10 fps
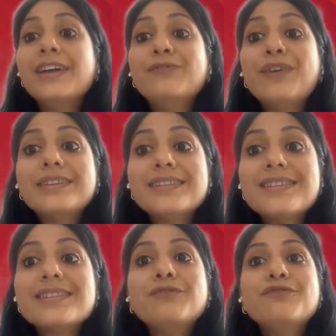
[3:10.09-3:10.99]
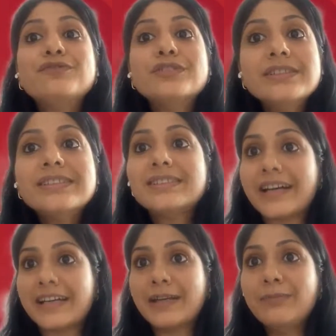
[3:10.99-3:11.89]
In fact, this is the first
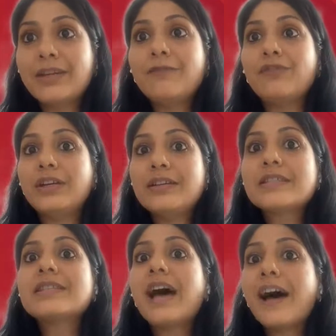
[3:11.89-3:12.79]
time that fintechs